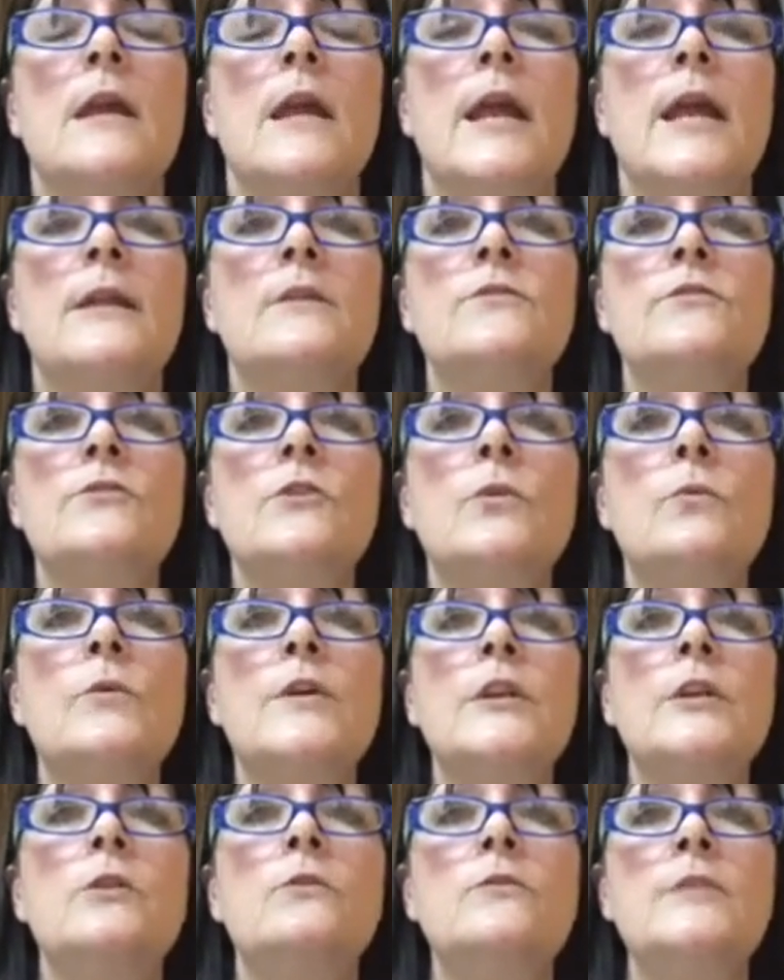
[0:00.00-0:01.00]
And so
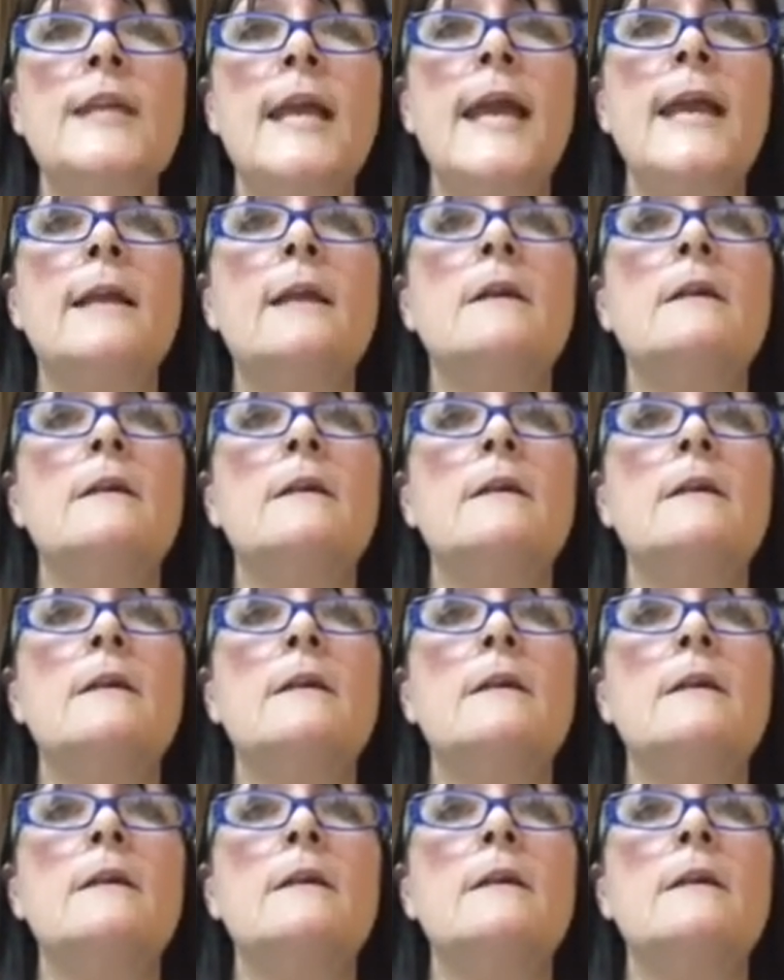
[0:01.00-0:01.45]
when you take a